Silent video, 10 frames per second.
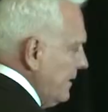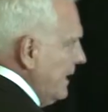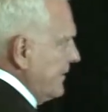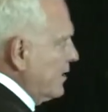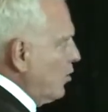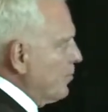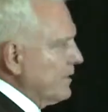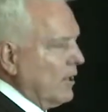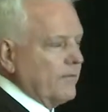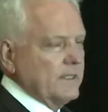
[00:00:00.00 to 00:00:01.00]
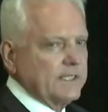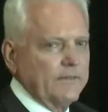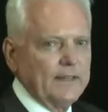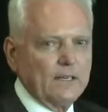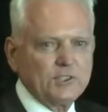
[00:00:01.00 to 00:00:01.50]
At the corporate office, they've
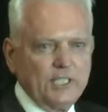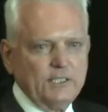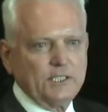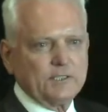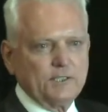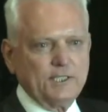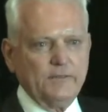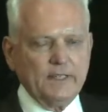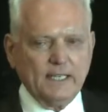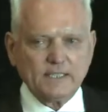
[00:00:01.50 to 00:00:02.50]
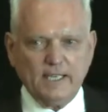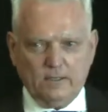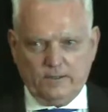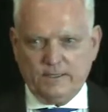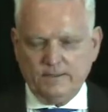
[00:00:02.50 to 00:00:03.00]
now changed it to CVS
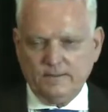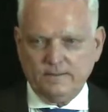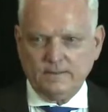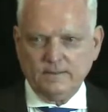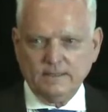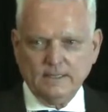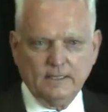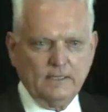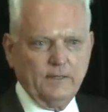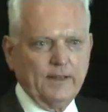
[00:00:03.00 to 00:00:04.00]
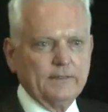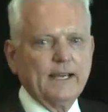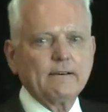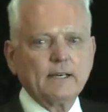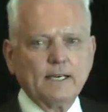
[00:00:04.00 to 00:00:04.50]
Health. They're
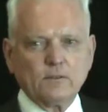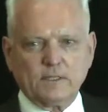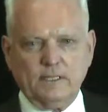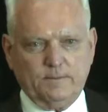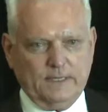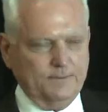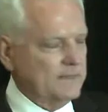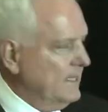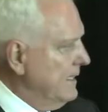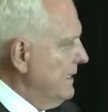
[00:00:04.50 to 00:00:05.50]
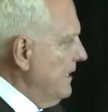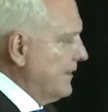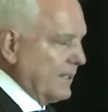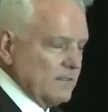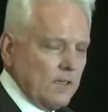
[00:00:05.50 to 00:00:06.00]
now a health company.
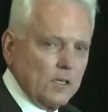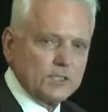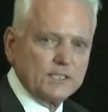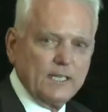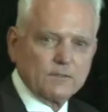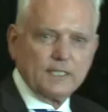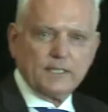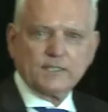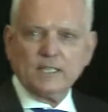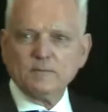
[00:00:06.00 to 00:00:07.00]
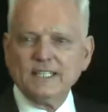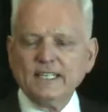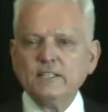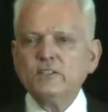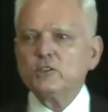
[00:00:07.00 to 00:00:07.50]
They're the largest healthcare company
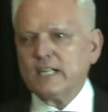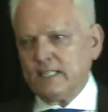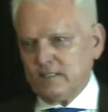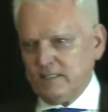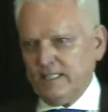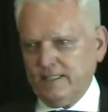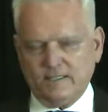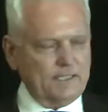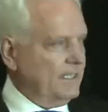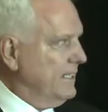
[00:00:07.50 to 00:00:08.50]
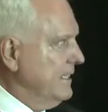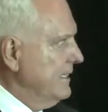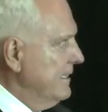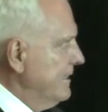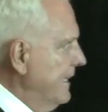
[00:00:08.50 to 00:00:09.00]
in the United States.
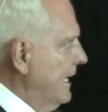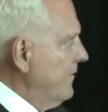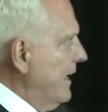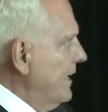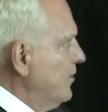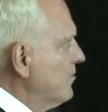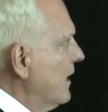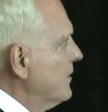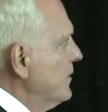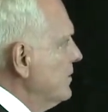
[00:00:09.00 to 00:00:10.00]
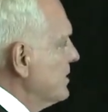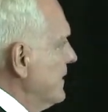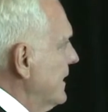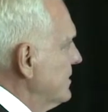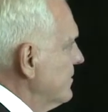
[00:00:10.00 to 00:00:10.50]
They have annual revenues of
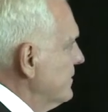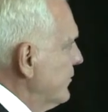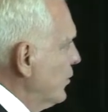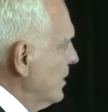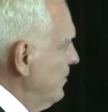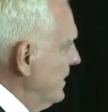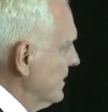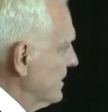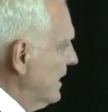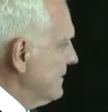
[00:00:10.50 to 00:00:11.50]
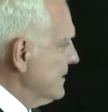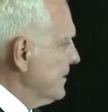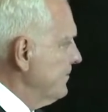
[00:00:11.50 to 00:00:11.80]
$140 billion.